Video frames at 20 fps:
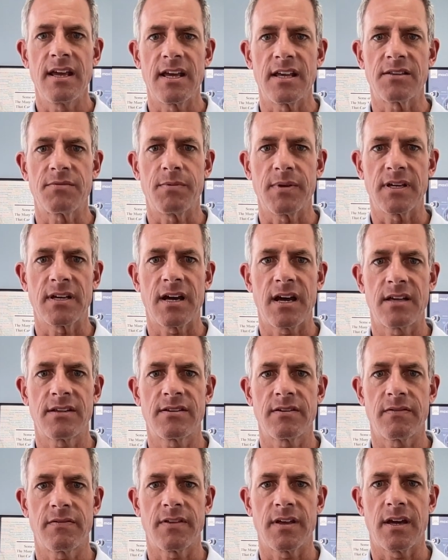It's
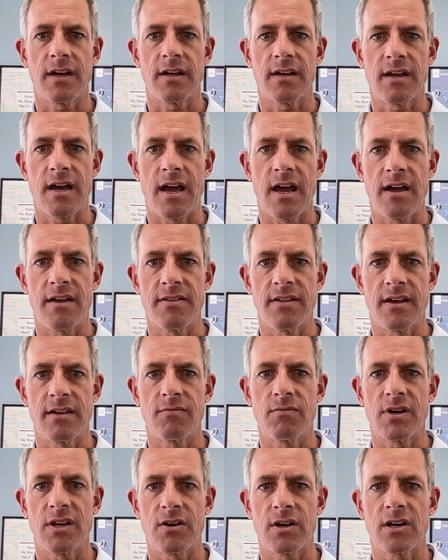because of the, uh,
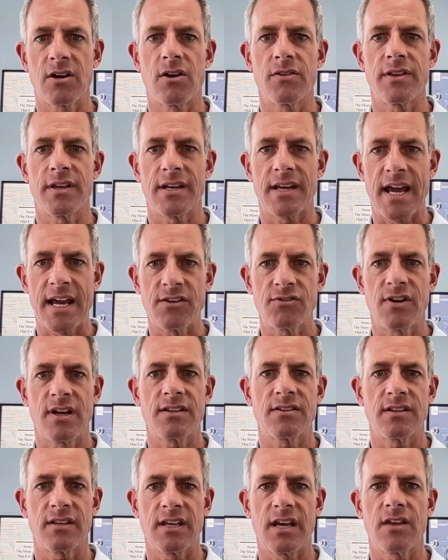the what are called the
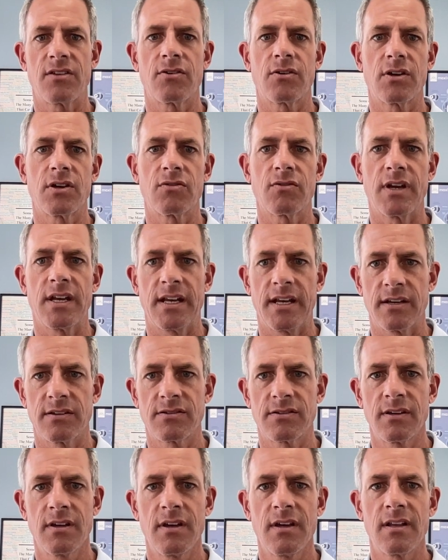nitrates and the other
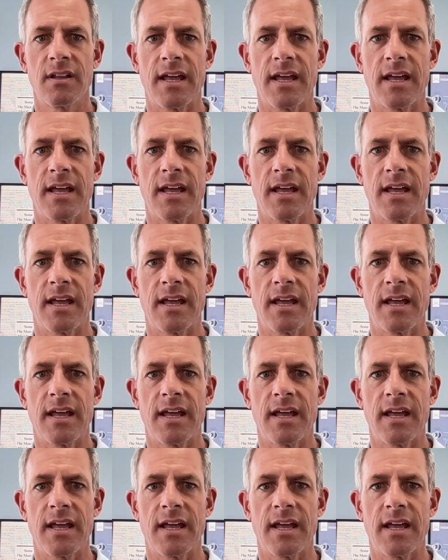ingredients.